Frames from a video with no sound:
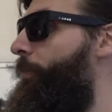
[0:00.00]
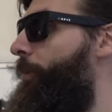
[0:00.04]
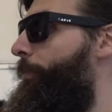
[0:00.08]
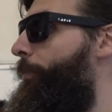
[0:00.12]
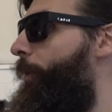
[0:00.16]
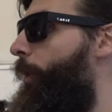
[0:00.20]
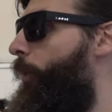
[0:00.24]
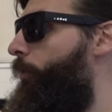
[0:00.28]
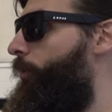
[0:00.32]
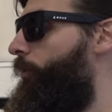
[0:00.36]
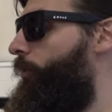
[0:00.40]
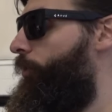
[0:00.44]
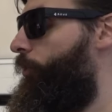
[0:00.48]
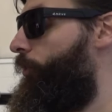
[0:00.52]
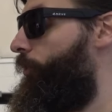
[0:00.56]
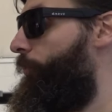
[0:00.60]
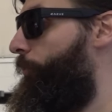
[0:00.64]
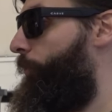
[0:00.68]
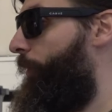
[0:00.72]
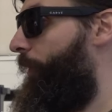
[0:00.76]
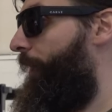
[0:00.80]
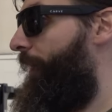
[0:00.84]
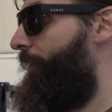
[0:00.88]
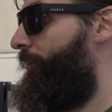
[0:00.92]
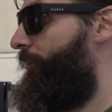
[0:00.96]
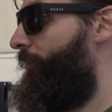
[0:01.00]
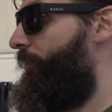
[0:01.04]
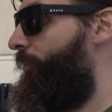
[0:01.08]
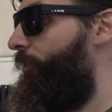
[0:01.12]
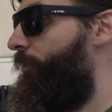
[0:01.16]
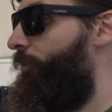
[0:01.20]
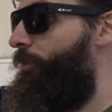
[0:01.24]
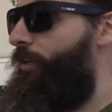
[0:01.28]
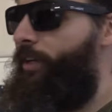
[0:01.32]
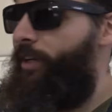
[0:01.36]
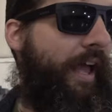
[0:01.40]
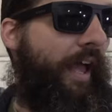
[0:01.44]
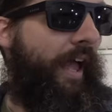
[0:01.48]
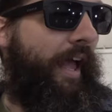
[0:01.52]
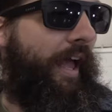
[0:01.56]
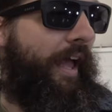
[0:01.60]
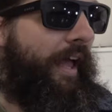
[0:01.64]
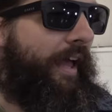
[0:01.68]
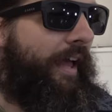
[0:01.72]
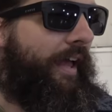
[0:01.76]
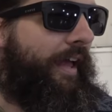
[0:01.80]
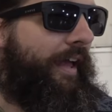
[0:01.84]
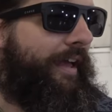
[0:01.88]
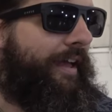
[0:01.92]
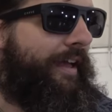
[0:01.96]
the motor looks brand new,
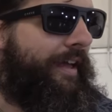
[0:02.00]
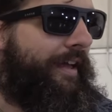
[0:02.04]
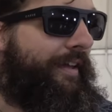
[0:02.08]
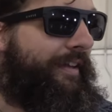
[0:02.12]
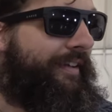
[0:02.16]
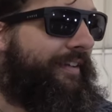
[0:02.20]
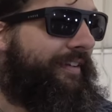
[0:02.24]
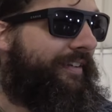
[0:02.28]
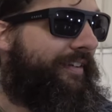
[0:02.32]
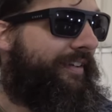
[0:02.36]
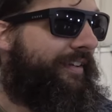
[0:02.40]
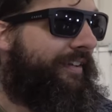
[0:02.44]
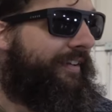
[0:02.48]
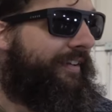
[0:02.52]
and